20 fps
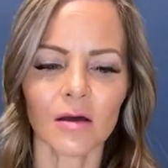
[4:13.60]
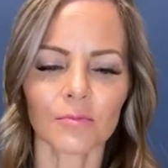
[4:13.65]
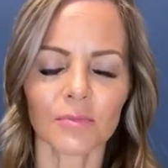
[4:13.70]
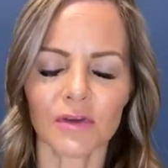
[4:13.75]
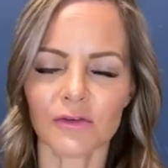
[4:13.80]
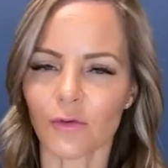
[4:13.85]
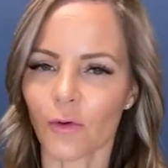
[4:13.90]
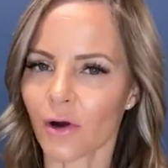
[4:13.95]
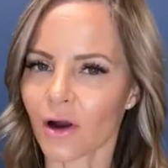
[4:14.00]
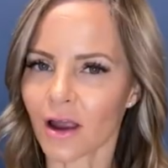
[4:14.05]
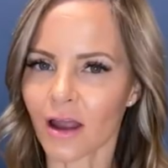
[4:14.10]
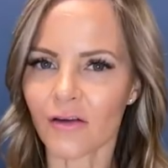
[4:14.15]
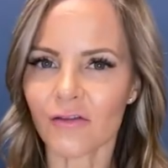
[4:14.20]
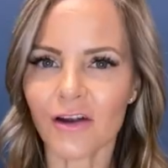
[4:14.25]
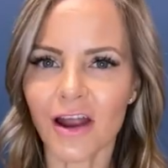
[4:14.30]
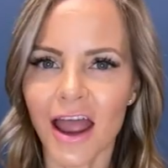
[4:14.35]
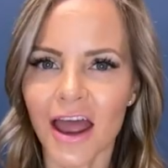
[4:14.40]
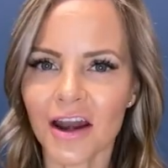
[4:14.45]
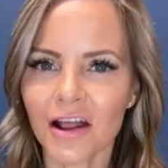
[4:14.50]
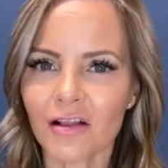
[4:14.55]
Before I
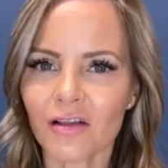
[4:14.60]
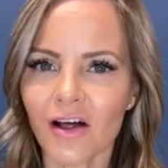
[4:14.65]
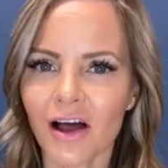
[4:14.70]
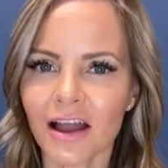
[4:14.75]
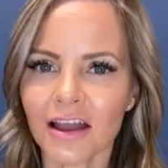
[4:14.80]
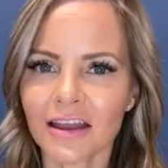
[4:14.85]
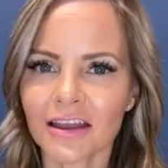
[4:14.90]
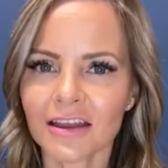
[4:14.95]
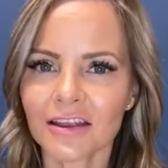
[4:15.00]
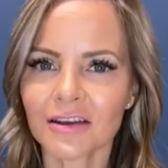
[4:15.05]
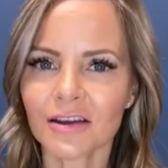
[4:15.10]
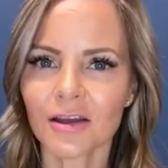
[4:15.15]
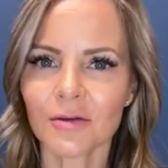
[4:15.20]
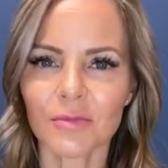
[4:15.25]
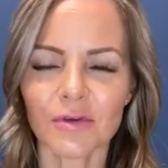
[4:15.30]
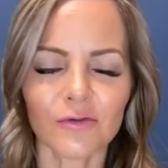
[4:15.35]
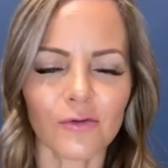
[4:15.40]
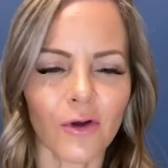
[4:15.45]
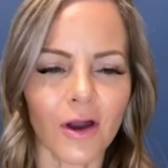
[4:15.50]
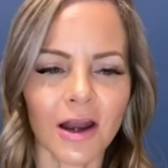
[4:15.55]
ever had a client,
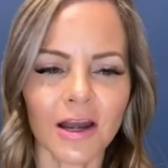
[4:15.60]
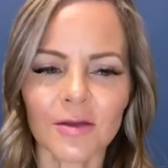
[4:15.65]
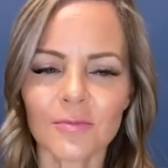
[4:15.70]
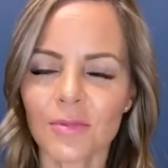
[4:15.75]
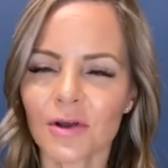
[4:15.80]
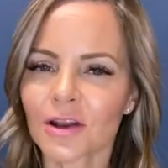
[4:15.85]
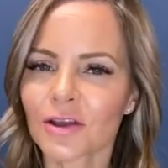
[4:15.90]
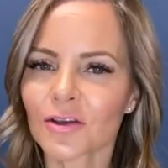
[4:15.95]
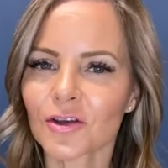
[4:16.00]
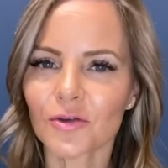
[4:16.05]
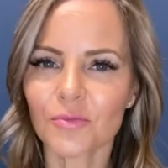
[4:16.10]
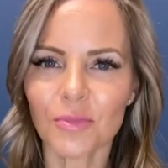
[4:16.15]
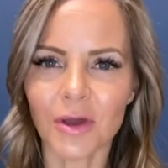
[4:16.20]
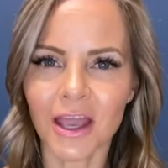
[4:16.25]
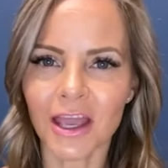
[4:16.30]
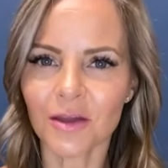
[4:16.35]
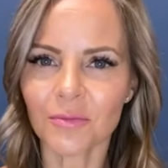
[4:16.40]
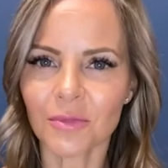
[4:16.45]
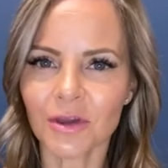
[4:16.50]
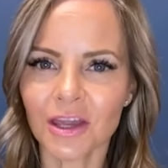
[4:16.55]
before anybody could
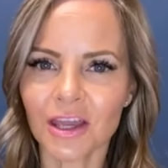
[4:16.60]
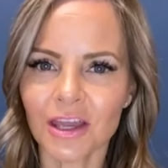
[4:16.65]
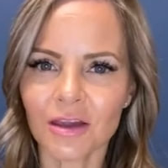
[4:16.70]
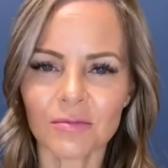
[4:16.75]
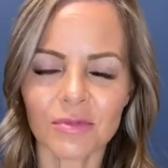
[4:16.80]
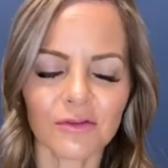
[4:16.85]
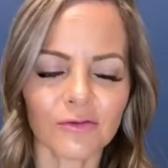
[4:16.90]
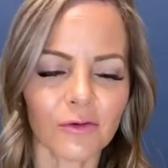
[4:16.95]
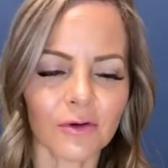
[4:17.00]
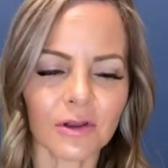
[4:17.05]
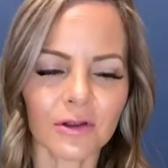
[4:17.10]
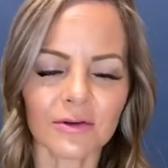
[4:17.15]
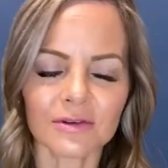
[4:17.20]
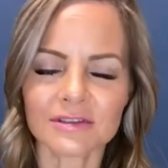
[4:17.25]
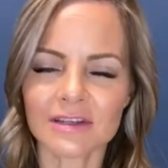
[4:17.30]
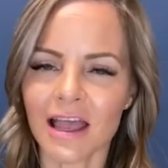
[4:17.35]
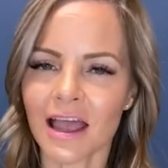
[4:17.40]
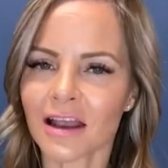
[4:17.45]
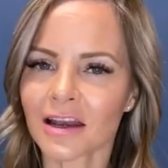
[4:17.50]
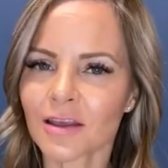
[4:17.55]
pay me, before there
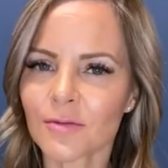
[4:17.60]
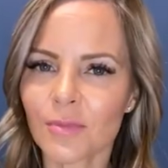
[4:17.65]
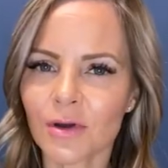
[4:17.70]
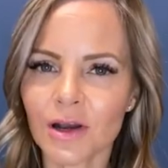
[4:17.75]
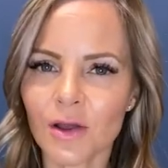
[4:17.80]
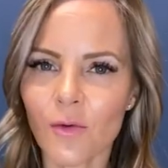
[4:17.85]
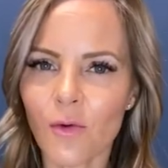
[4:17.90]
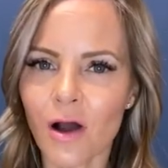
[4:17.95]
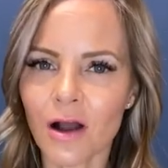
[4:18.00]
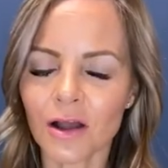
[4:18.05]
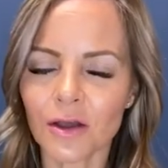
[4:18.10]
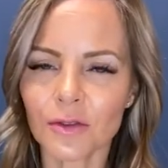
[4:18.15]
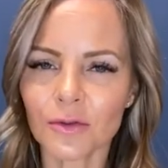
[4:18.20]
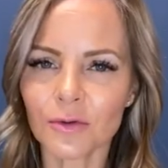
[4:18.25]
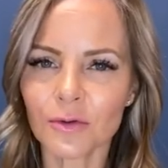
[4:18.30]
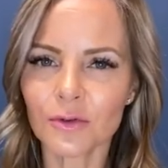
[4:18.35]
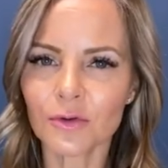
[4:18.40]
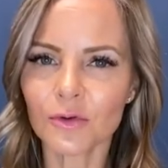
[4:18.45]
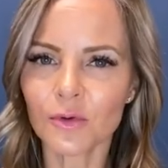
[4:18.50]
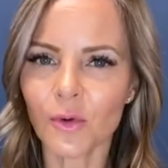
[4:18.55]
was anybody walking
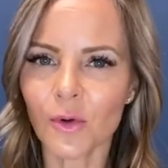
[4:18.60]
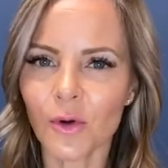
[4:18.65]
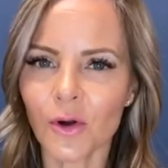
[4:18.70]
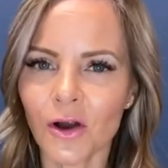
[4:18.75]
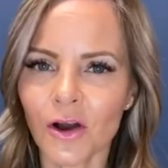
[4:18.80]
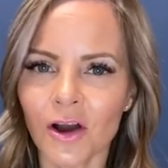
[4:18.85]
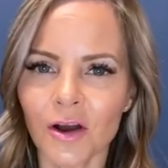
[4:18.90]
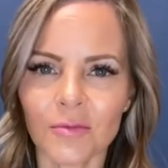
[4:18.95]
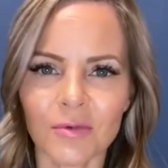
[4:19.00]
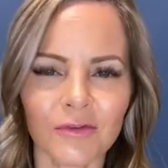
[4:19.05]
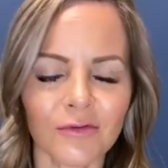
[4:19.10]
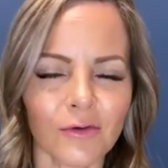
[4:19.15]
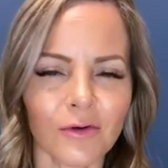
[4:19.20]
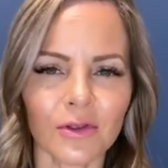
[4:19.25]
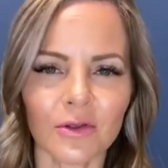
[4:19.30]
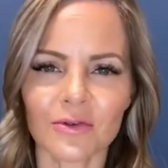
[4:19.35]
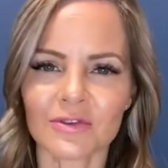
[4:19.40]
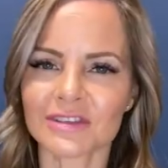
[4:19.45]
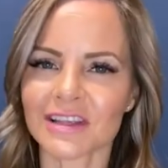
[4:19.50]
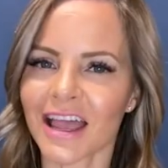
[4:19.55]
through the door,
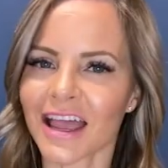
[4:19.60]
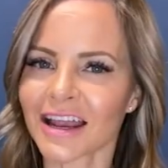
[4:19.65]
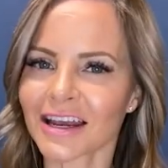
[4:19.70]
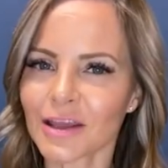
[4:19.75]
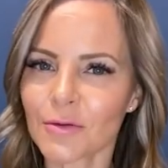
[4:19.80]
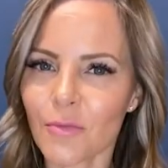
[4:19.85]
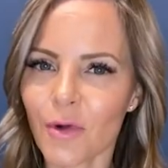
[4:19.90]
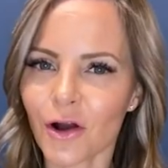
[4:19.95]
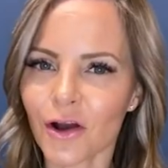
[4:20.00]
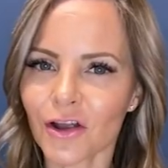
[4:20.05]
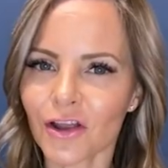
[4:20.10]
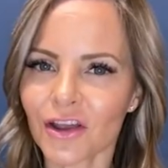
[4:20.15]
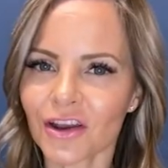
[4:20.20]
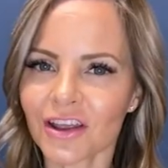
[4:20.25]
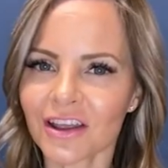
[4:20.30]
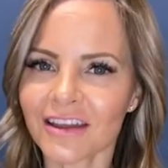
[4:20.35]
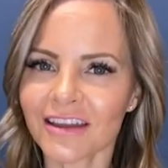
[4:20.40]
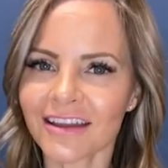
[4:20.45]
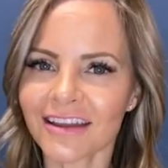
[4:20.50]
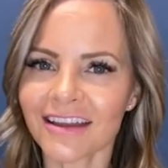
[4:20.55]
before there was any
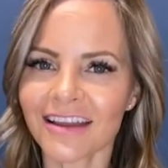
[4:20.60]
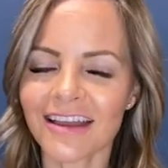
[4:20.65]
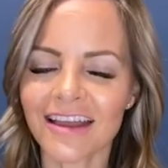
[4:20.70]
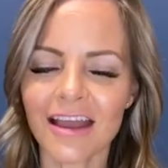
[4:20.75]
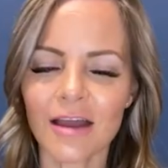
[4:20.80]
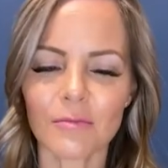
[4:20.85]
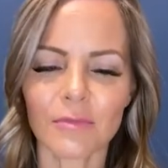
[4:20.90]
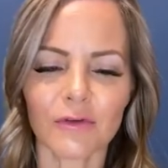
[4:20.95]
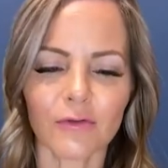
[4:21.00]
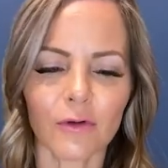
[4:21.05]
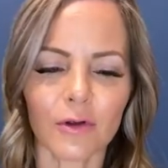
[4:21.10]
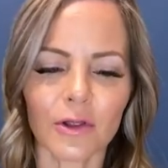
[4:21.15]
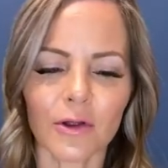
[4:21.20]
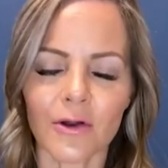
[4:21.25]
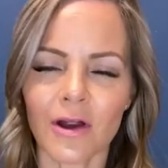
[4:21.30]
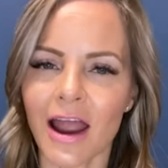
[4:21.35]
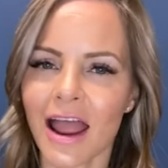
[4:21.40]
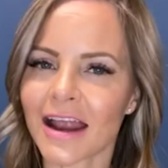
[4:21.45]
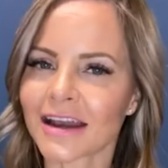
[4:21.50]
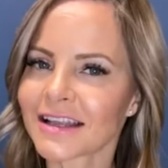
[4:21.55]
marketing, before there
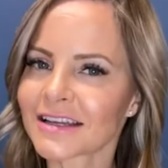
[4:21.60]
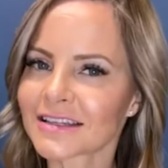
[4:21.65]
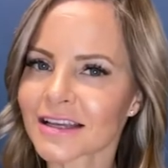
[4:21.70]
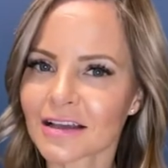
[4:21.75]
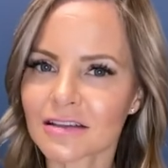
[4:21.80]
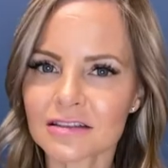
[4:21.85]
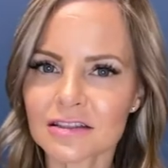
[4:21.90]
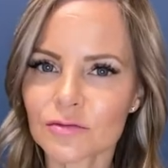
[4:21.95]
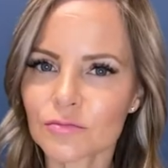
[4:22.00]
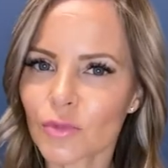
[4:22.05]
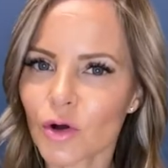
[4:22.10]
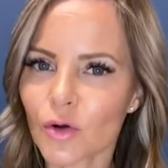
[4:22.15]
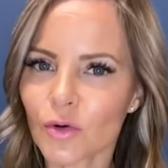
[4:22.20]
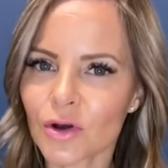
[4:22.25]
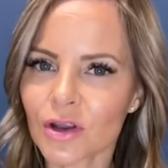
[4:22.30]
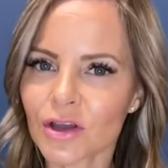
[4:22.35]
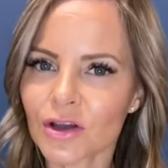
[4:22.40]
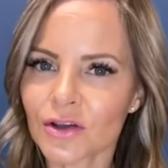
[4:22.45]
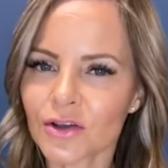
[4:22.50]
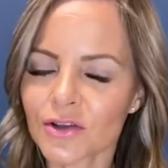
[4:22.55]
were any
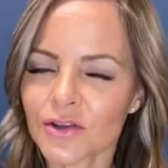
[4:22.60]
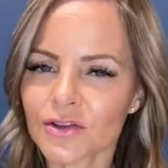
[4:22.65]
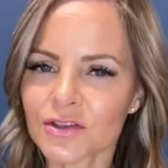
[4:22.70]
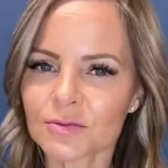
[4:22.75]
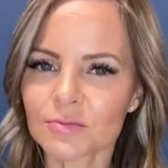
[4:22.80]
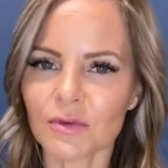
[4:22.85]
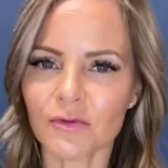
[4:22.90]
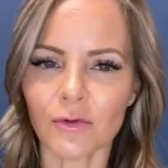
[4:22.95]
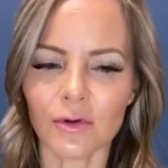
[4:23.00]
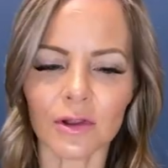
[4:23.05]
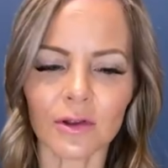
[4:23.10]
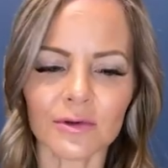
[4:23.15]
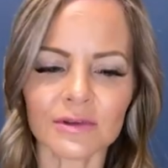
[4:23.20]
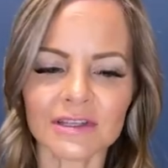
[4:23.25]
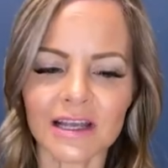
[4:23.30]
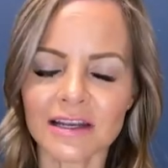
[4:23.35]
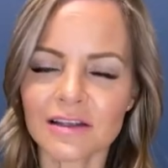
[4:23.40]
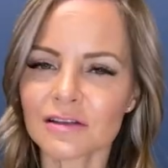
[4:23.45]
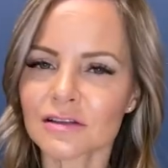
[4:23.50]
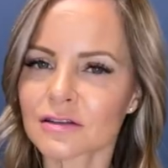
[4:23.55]
testimonials, before there
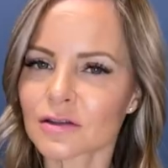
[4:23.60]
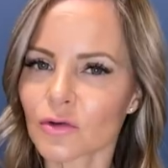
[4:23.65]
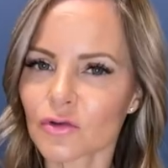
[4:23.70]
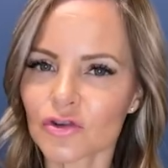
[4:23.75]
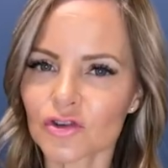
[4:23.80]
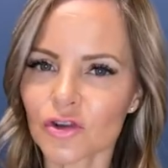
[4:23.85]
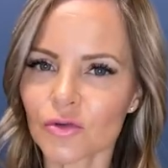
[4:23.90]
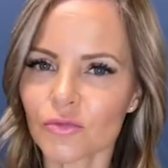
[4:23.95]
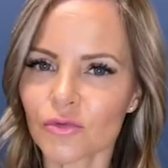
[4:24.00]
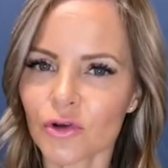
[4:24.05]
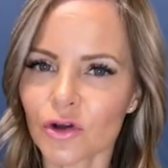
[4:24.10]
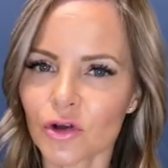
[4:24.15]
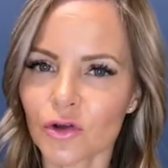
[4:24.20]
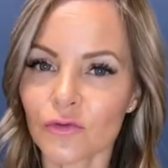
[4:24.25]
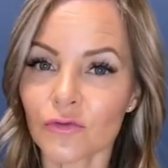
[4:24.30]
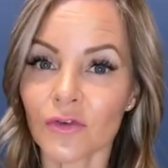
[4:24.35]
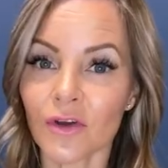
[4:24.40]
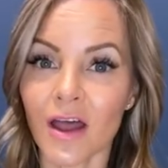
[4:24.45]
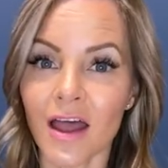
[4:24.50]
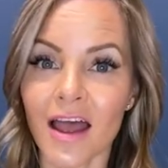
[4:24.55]
was any social
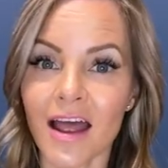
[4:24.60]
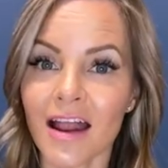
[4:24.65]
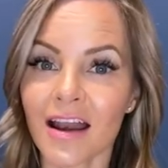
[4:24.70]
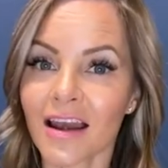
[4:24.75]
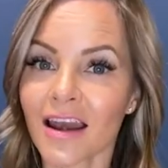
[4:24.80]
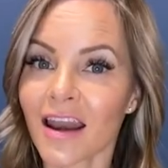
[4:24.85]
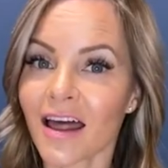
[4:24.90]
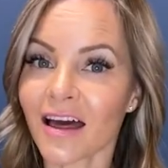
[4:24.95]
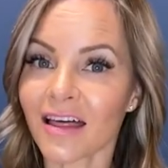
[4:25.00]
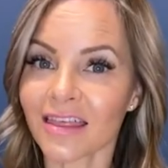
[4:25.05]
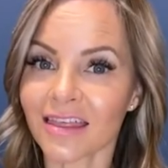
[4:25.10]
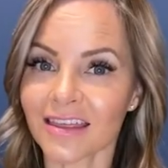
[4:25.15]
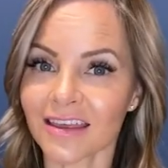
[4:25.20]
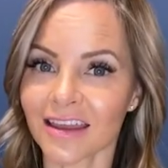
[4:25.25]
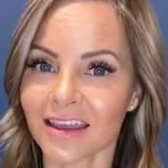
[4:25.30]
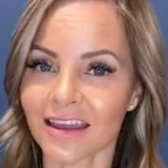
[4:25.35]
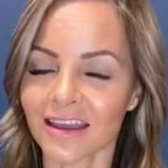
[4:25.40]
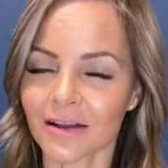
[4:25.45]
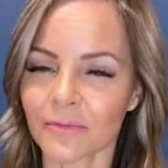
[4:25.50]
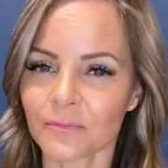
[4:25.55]
proof,
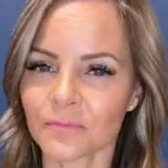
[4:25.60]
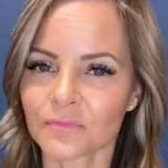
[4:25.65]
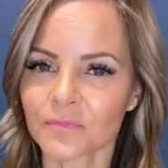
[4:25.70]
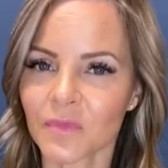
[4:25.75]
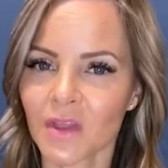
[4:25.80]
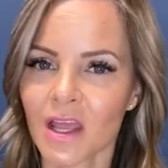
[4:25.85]
nothing.